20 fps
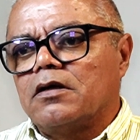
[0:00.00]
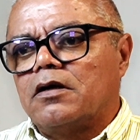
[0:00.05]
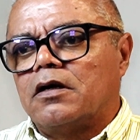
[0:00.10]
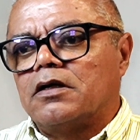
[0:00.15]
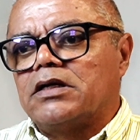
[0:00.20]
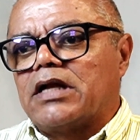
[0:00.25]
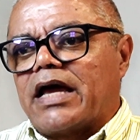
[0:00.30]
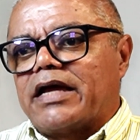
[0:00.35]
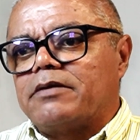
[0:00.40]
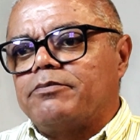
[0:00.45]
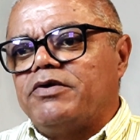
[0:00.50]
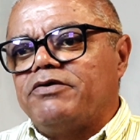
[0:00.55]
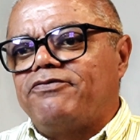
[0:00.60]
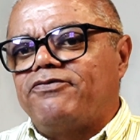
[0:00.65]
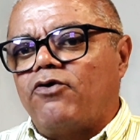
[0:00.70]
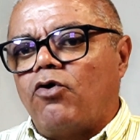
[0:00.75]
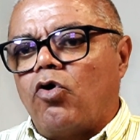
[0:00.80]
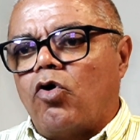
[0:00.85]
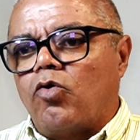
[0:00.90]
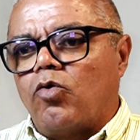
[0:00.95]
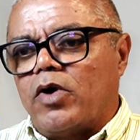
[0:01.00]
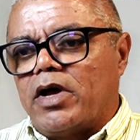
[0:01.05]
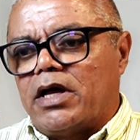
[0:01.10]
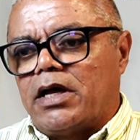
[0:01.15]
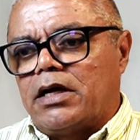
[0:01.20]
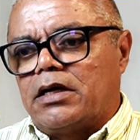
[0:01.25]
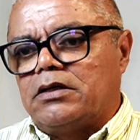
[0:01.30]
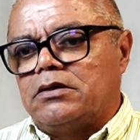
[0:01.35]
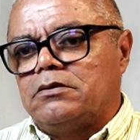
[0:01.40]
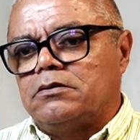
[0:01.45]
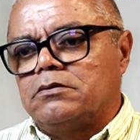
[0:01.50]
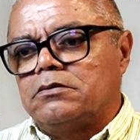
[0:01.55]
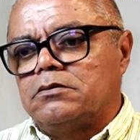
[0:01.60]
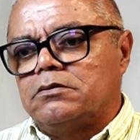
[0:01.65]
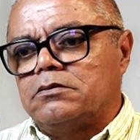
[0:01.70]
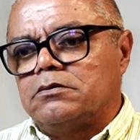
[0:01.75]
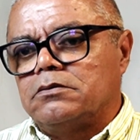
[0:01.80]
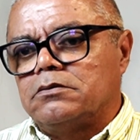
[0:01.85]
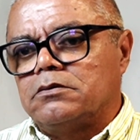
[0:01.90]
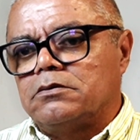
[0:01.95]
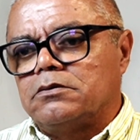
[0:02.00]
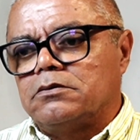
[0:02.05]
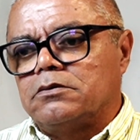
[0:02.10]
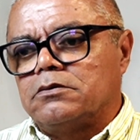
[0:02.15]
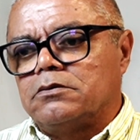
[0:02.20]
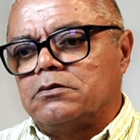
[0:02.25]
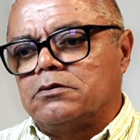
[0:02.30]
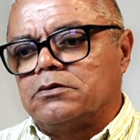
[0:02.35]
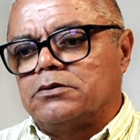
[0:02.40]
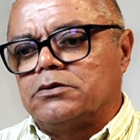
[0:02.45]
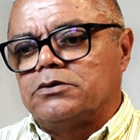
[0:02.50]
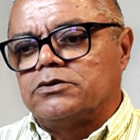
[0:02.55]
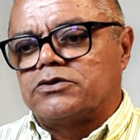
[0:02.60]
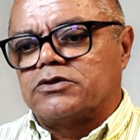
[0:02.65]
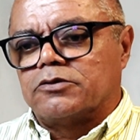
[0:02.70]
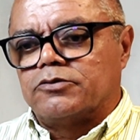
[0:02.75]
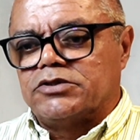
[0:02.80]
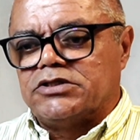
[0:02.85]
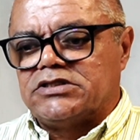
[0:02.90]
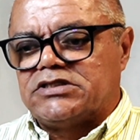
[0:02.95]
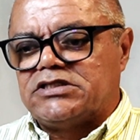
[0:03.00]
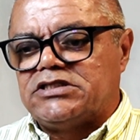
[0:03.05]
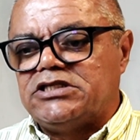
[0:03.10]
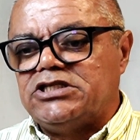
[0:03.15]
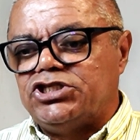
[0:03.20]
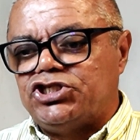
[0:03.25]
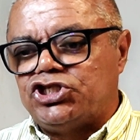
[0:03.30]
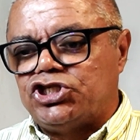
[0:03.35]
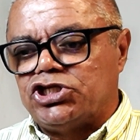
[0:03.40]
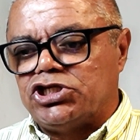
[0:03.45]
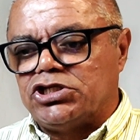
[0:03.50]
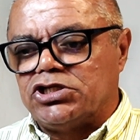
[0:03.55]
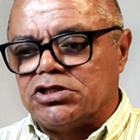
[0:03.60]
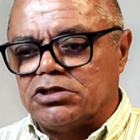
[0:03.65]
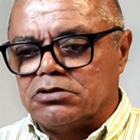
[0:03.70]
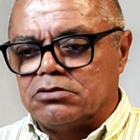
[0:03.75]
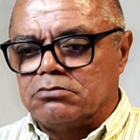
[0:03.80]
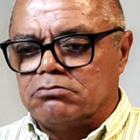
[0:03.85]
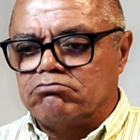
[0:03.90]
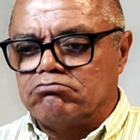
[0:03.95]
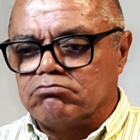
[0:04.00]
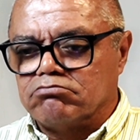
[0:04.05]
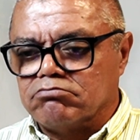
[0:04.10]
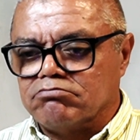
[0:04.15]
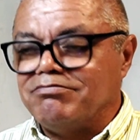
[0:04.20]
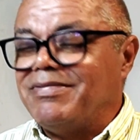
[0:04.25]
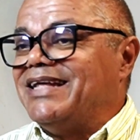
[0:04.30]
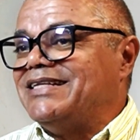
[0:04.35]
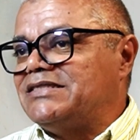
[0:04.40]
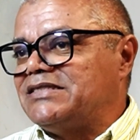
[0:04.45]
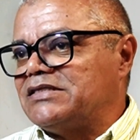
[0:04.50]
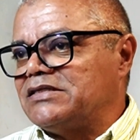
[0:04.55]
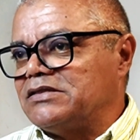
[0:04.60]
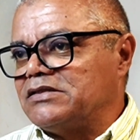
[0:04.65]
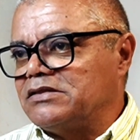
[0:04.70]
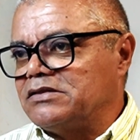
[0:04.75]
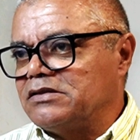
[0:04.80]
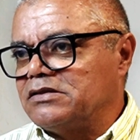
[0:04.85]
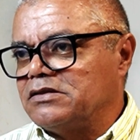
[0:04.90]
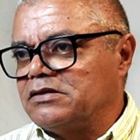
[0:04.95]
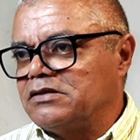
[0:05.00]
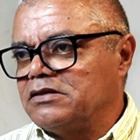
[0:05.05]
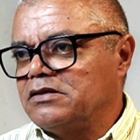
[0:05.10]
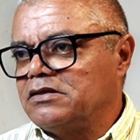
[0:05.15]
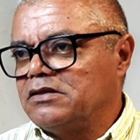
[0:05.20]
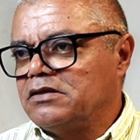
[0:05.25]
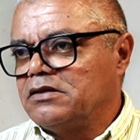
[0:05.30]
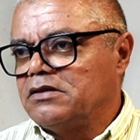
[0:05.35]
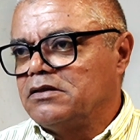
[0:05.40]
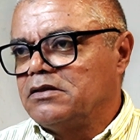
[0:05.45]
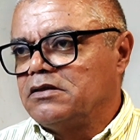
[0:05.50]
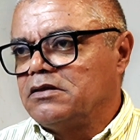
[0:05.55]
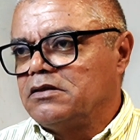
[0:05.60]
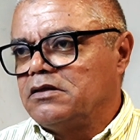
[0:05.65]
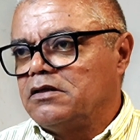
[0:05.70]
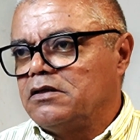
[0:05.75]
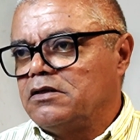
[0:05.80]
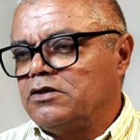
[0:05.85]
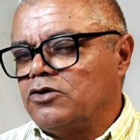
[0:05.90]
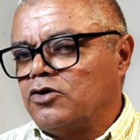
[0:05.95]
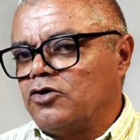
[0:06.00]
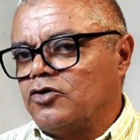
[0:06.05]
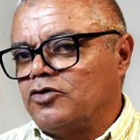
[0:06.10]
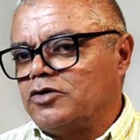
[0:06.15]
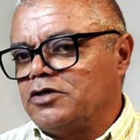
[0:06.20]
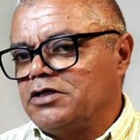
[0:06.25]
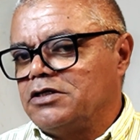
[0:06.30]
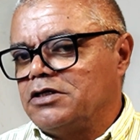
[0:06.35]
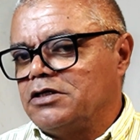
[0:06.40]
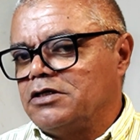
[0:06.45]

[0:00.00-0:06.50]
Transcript: unlike before, where someone is teaching medicine, you know,